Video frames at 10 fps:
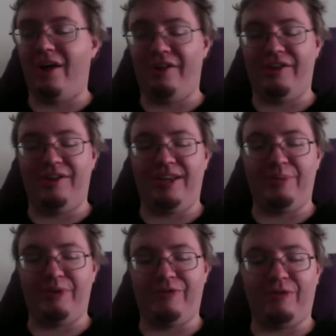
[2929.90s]
the
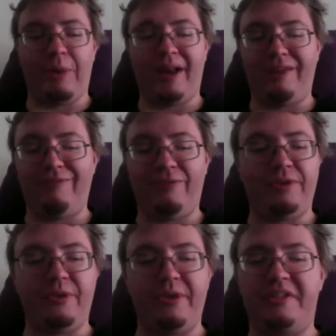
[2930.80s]
ebook formatting for the
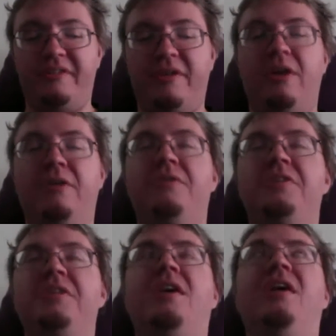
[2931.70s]
Noricin
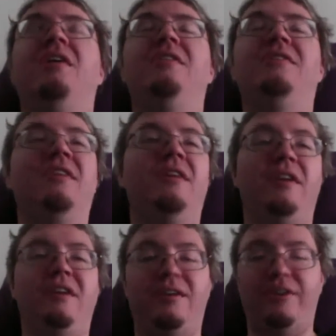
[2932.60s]
Chronicles, and
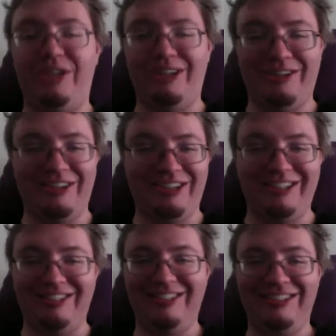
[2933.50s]
because
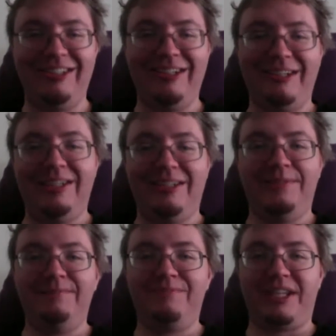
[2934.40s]

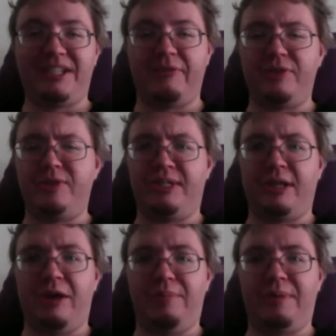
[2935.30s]
uh, I was
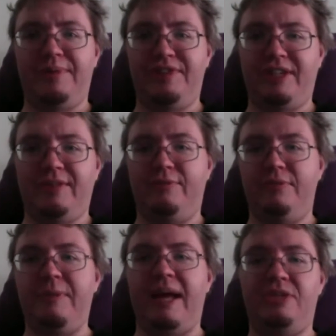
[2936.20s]
uh, publishing through
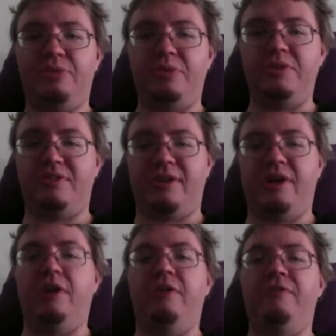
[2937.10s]
Smashwords, so
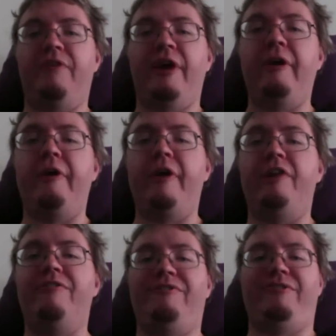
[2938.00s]
they are
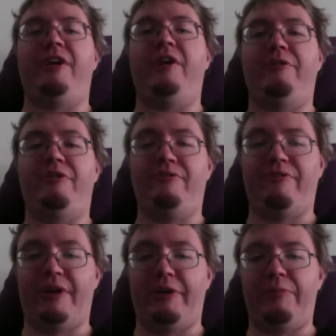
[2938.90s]
very, very,
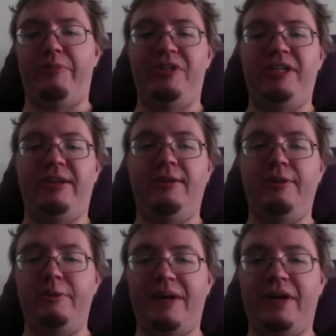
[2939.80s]
very
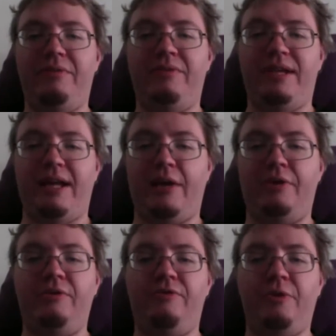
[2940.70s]
particular about how
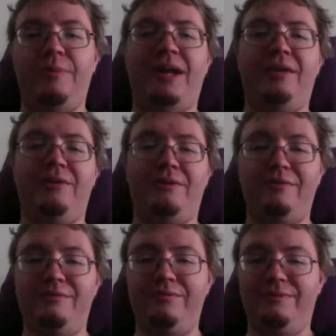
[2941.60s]
you format your
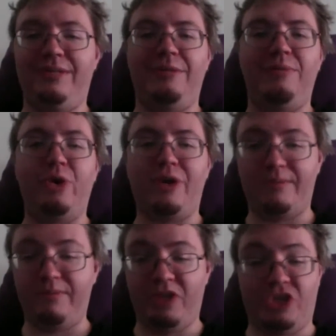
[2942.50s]
ebook,
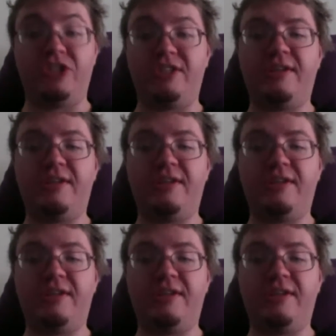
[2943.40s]
which is